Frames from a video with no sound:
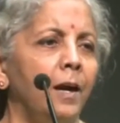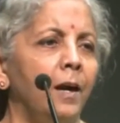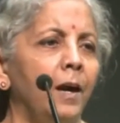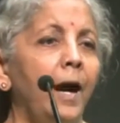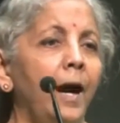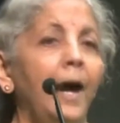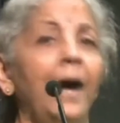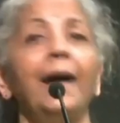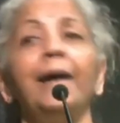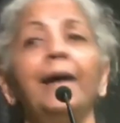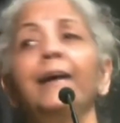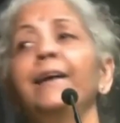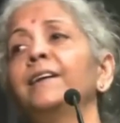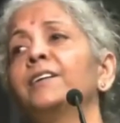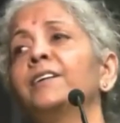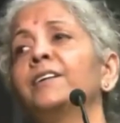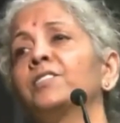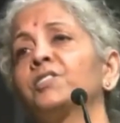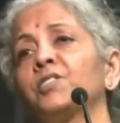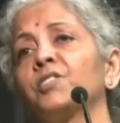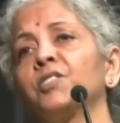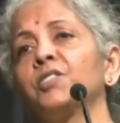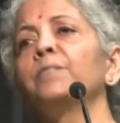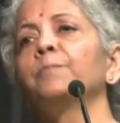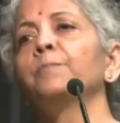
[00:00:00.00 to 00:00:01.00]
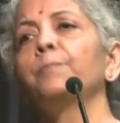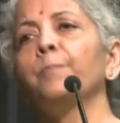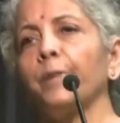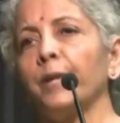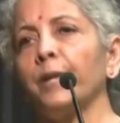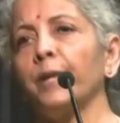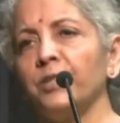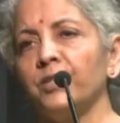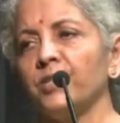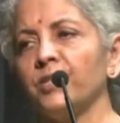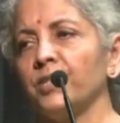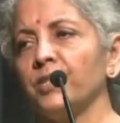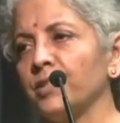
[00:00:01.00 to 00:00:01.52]
hikes in
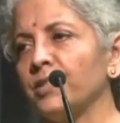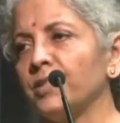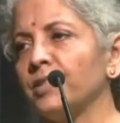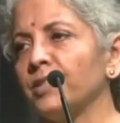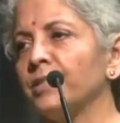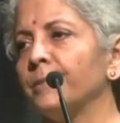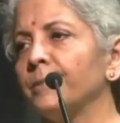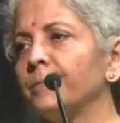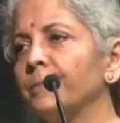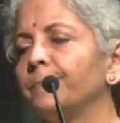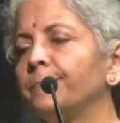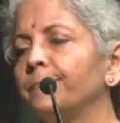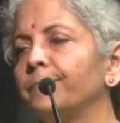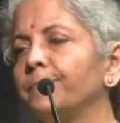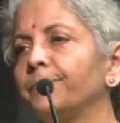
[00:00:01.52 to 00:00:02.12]
prices.